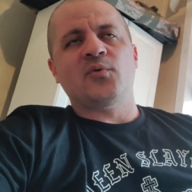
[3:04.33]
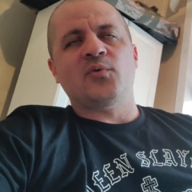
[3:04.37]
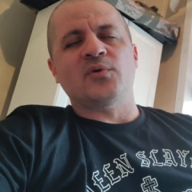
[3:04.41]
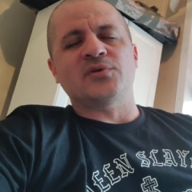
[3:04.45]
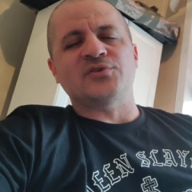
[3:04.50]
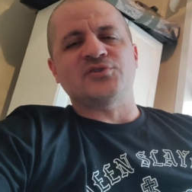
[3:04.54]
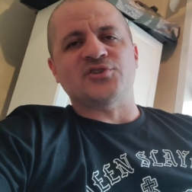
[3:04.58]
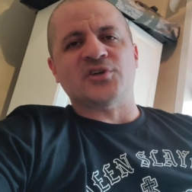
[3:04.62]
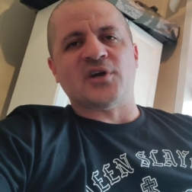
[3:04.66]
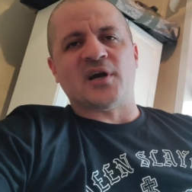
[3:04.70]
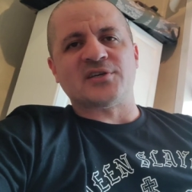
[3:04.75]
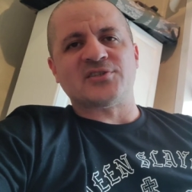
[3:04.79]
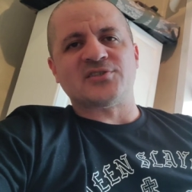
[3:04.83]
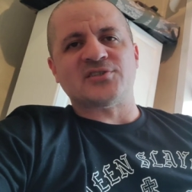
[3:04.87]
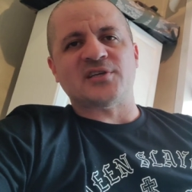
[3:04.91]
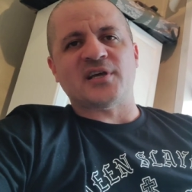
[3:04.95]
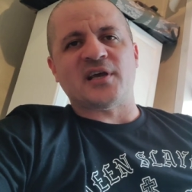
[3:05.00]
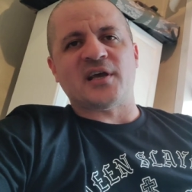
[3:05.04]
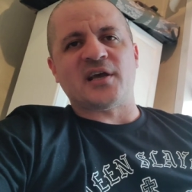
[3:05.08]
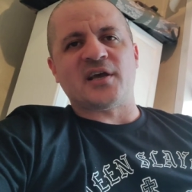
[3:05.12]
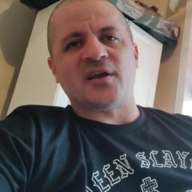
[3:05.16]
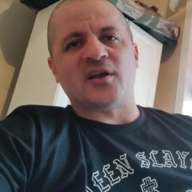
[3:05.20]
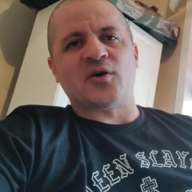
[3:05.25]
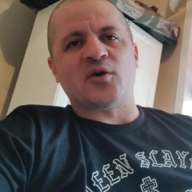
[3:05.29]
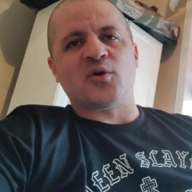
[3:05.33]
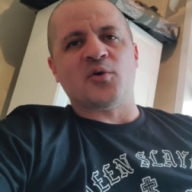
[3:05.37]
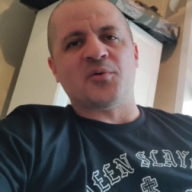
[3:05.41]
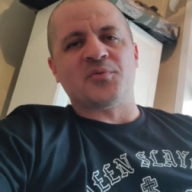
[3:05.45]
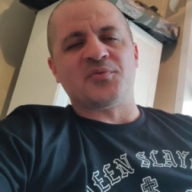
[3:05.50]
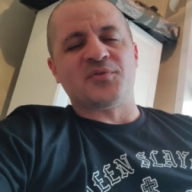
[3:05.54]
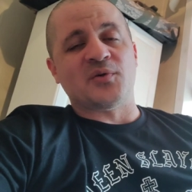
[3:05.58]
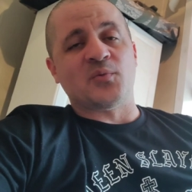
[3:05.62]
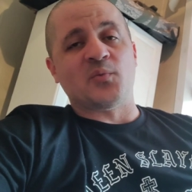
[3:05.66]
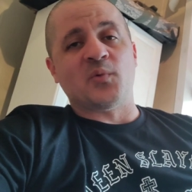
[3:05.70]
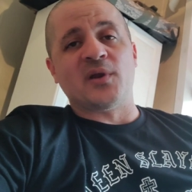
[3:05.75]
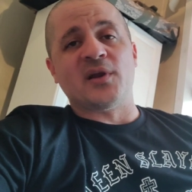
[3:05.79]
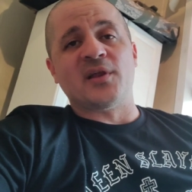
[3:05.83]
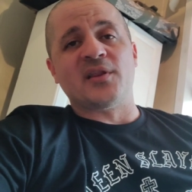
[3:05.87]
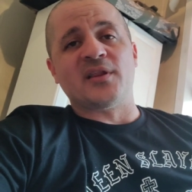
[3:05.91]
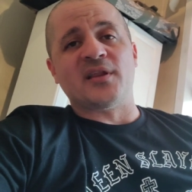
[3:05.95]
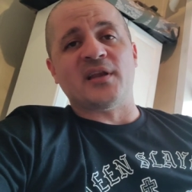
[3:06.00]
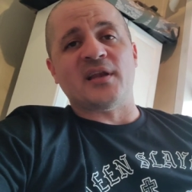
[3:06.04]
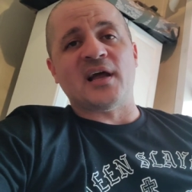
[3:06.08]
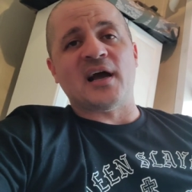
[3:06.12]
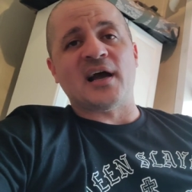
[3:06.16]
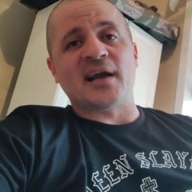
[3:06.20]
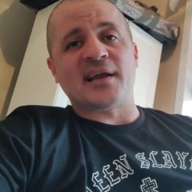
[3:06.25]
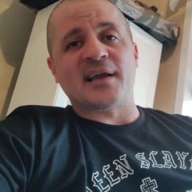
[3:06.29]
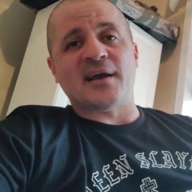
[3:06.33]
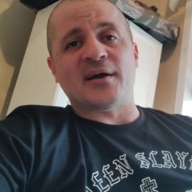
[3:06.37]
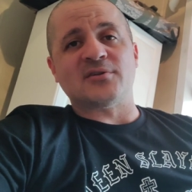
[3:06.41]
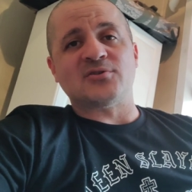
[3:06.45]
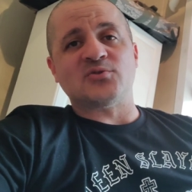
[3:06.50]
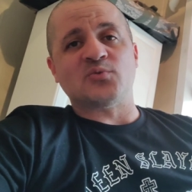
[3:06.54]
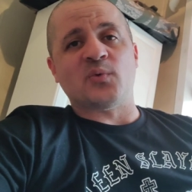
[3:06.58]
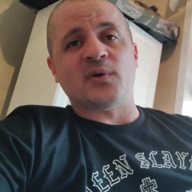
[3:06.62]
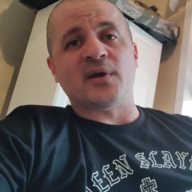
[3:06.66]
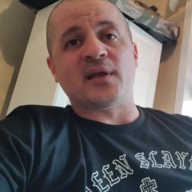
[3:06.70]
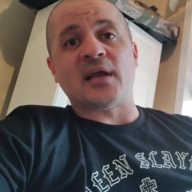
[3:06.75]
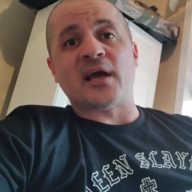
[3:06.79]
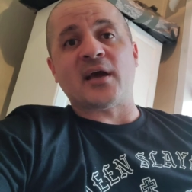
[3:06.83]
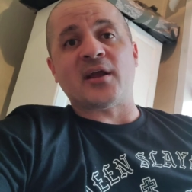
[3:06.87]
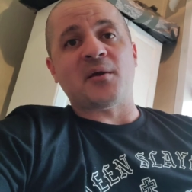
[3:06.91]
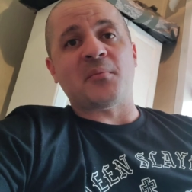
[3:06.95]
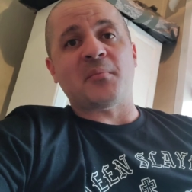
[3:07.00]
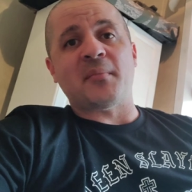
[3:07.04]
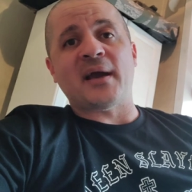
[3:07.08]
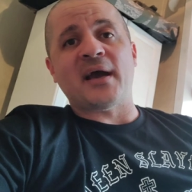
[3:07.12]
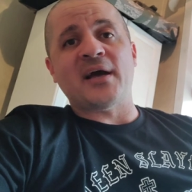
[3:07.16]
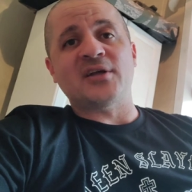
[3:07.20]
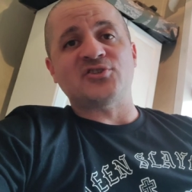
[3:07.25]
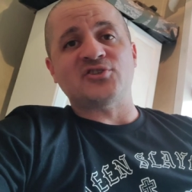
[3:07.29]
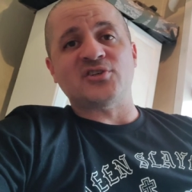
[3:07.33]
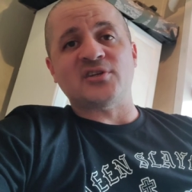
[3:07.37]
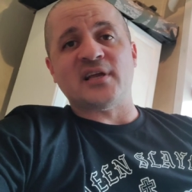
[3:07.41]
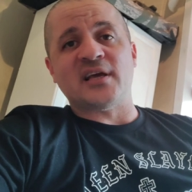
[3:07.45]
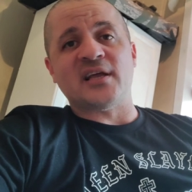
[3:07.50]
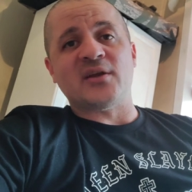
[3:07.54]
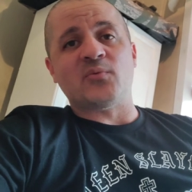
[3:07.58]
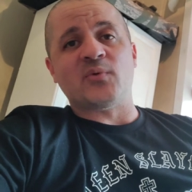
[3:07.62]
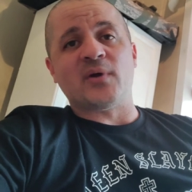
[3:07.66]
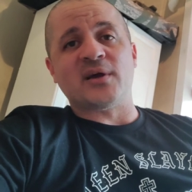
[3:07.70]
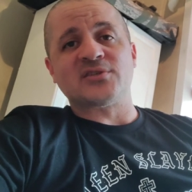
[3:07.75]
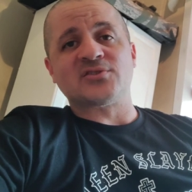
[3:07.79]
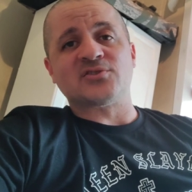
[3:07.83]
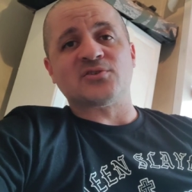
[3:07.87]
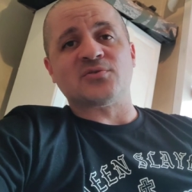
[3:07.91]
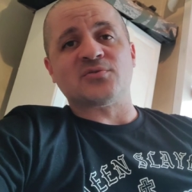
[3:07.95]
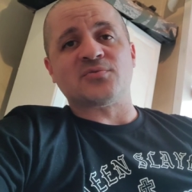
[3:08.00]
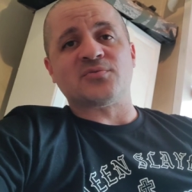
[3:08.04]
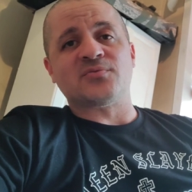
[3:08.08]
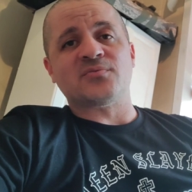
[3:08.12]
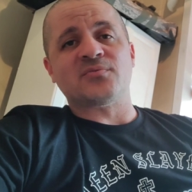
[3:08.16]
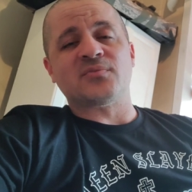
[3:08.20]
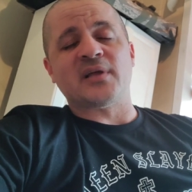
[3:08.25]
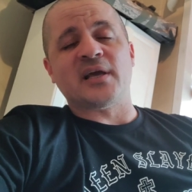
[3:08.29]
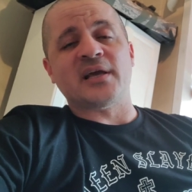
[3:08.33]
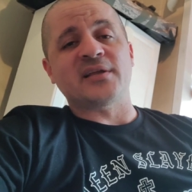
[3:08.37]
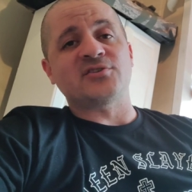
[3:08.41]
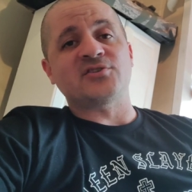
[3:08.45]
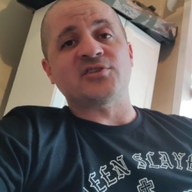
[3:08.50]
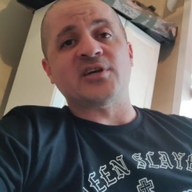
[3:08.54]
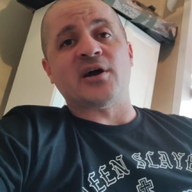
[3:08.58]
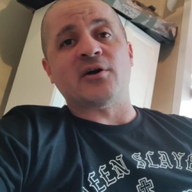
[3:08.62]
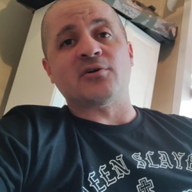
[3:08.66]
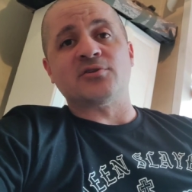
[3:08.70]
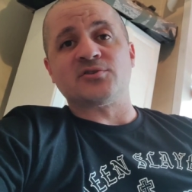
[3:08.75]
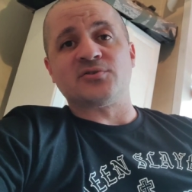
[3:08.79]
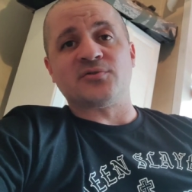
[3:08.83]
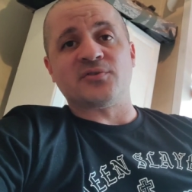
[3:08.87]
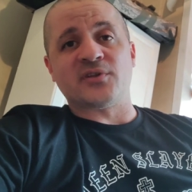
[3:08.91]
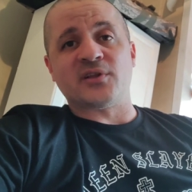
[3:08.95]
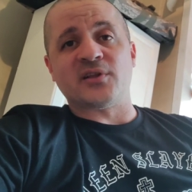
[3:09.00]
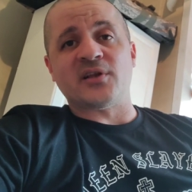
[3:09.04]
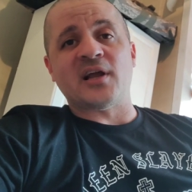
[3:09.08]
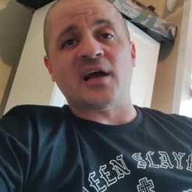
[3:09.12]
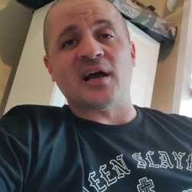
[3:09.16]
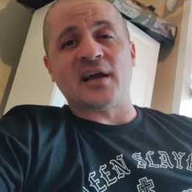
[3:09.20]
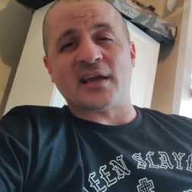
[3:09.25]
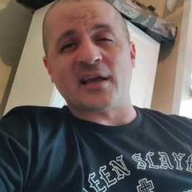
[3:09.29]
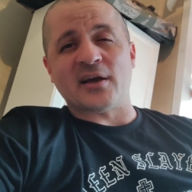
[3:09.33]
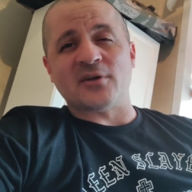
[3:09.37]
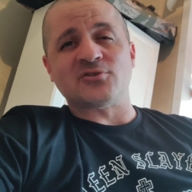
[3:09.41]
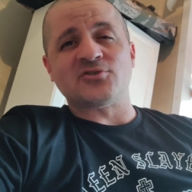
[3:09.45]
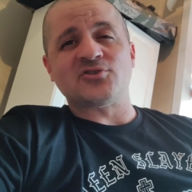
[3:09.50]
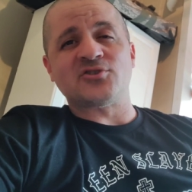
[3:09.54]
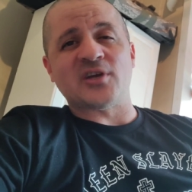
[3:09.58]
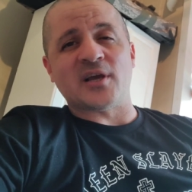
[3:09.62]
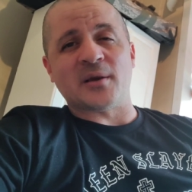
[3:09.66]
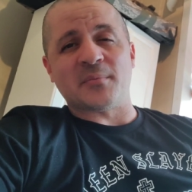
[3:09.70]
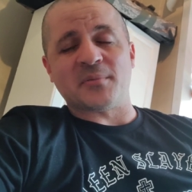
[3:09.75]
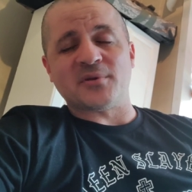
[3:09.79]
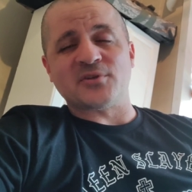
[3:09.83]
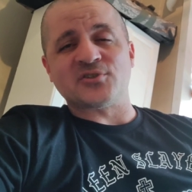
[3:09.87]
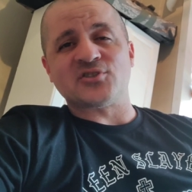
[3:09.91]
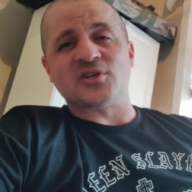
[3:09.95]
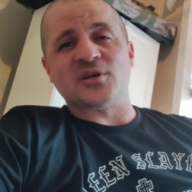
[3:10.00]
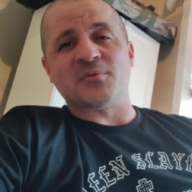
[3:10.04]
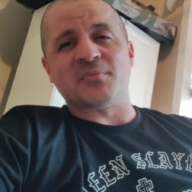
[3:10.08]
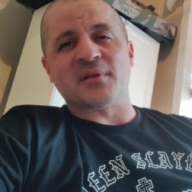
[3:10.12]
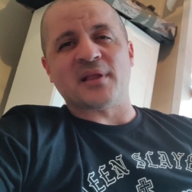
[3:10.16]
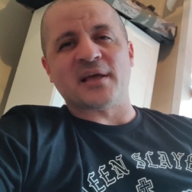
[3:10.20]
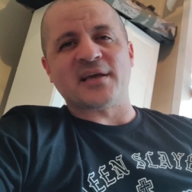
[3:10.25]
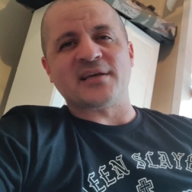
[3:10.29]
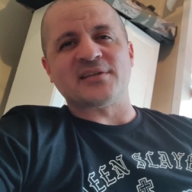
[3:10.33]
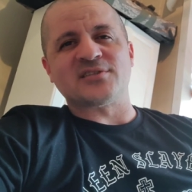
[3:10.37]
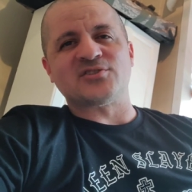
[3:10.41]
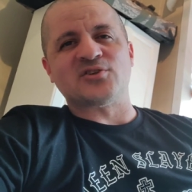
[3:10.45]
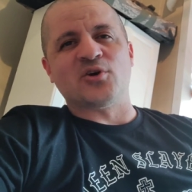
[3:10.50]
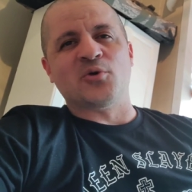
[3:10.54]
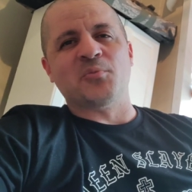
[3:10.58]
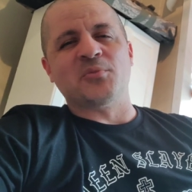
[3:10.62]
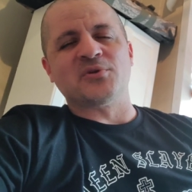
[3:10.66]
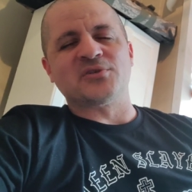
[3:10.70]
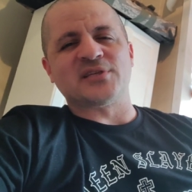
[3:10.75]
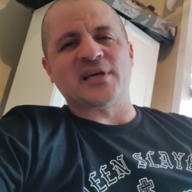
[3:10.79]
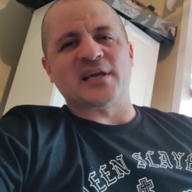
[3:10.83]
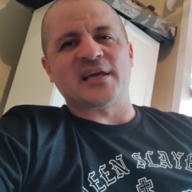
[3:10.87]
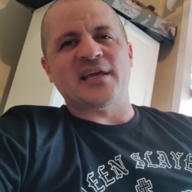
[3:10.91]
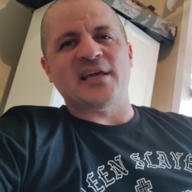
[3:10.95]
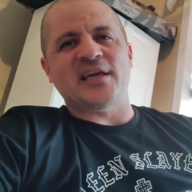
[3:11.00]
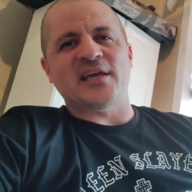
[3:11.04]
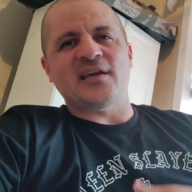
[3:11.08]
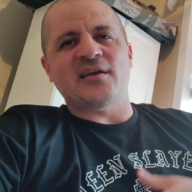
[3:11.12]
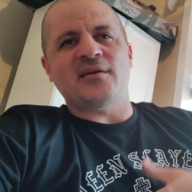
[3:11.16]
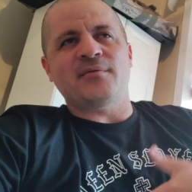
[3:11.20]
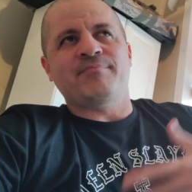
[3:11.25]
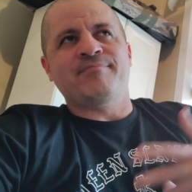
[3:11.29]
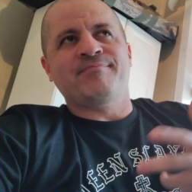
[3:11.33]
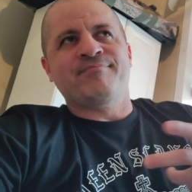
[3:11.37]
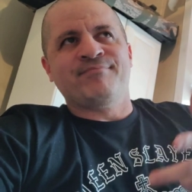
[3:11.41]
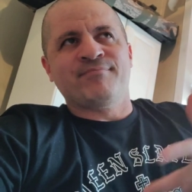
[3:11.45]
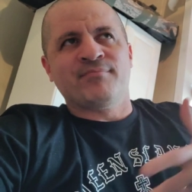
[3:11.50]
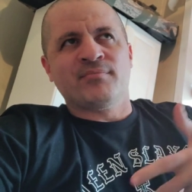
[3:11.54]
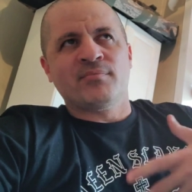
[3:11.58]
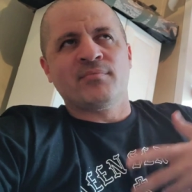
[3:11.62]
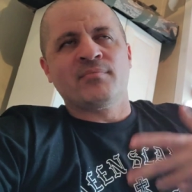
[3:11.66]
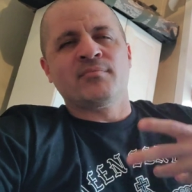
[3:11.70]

when Josh said, "Oh, if the, one of the knockouts win, I'd imagine they'd wrestle, they'd challenge for the knockouts championship." Like it's almost like he